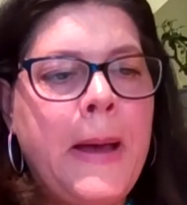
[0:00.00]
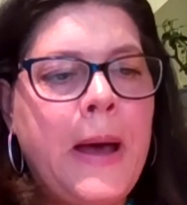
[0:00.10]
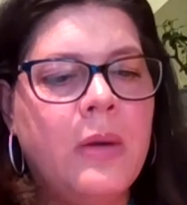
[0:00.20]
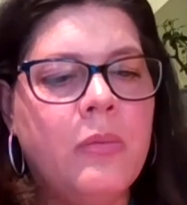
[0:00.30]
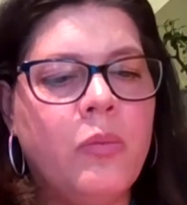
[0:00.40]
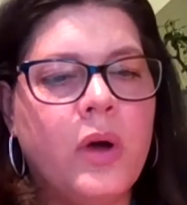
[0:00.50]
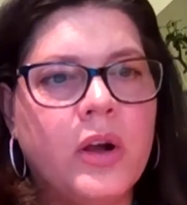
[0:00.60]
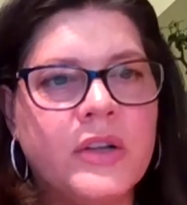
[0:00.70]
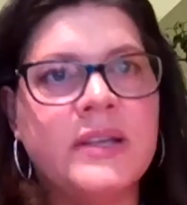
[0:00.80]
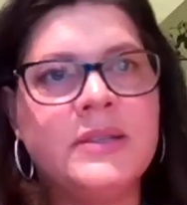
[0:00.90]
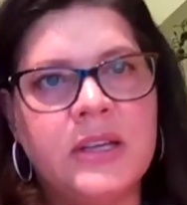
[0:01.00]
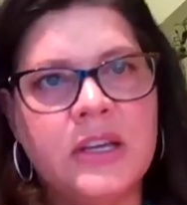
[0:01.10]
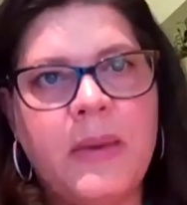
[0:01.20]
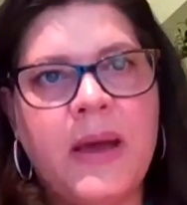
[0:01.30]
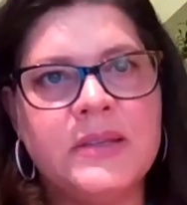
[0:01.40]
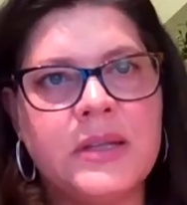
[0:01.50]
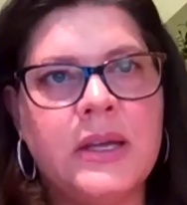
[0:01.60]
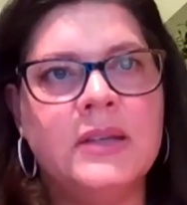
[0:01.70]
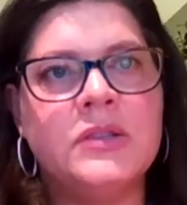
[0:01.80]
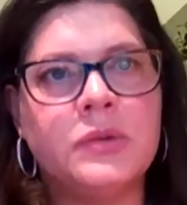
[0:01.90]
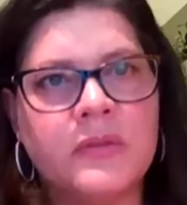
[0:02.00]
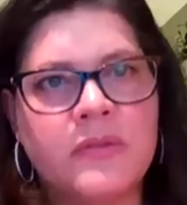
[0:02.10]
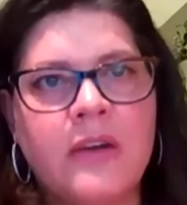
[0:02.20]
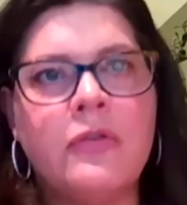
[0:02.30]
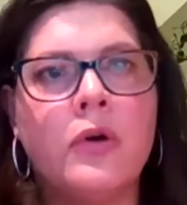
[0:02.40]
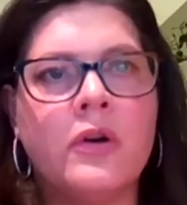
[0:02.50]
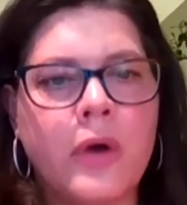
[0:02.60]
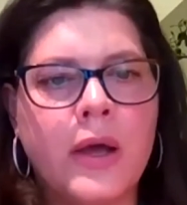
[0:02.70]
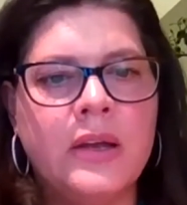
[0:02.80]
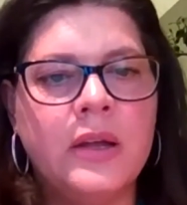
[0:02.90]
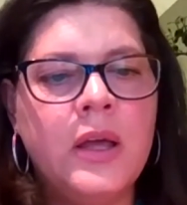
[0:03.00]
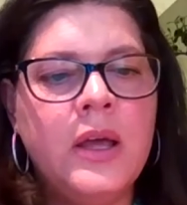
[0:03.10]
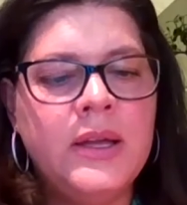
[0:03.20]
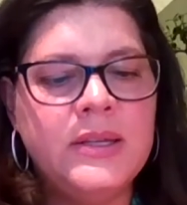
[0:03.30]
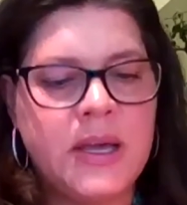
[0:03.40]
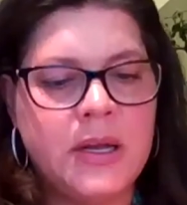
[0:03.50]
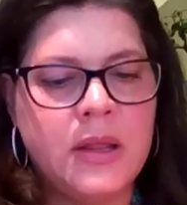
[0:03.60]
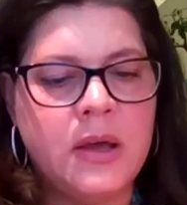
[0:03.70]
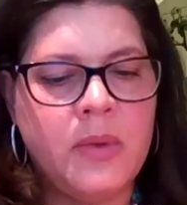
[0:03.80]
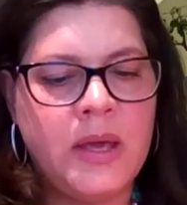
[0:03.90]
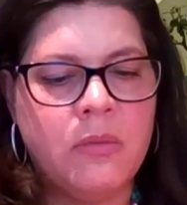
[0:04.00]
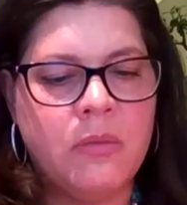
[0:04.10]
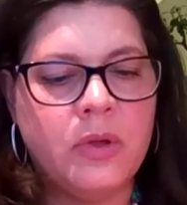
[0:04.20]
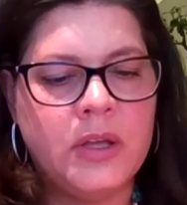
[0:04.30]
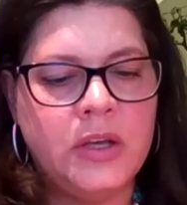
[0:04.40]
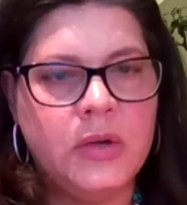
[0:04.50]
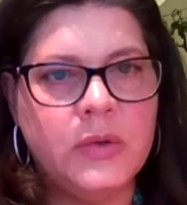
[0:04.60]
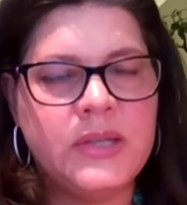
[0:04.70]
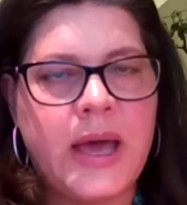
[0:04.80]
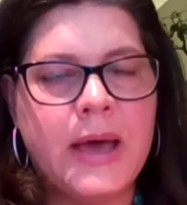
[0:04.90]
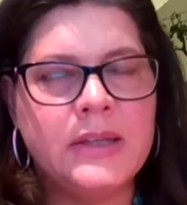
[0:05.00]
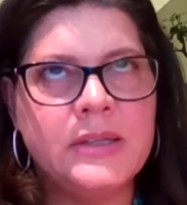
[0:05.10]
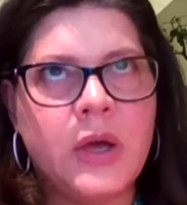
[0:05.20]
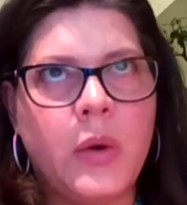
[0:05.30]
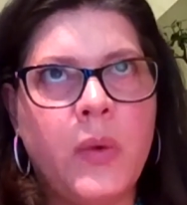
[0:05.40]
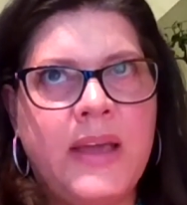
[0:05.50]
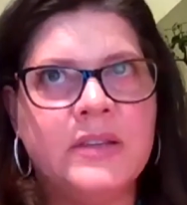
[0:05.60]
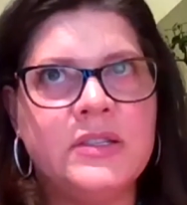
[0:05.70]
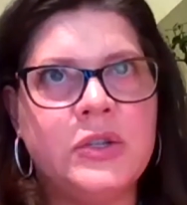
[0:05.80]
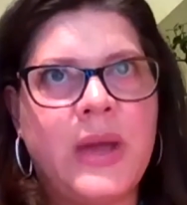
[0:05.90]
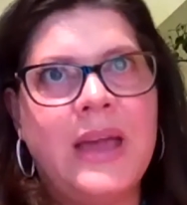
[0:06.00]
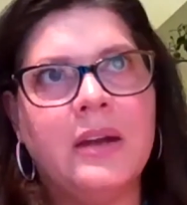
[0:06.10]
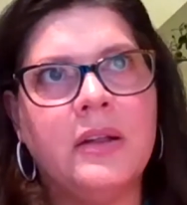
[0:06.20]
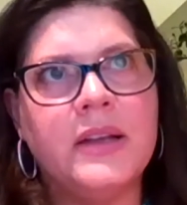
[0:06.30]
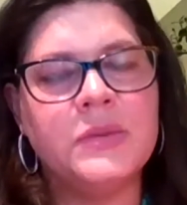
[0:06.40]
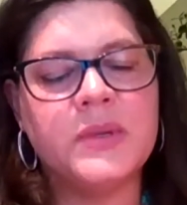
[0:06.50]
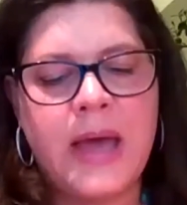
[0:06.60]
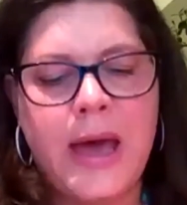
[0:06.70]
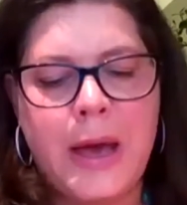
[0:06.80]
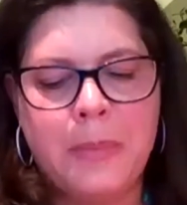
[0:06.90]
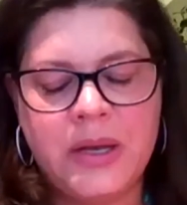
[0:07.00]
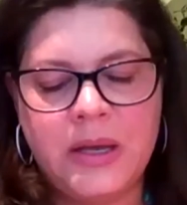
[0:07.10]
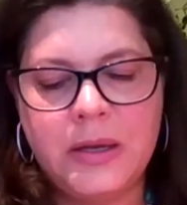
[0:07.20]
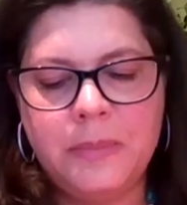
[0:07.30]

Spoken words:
What our testing capacity is, sort of that forefront data that we can really use as ways to analyze what's happening.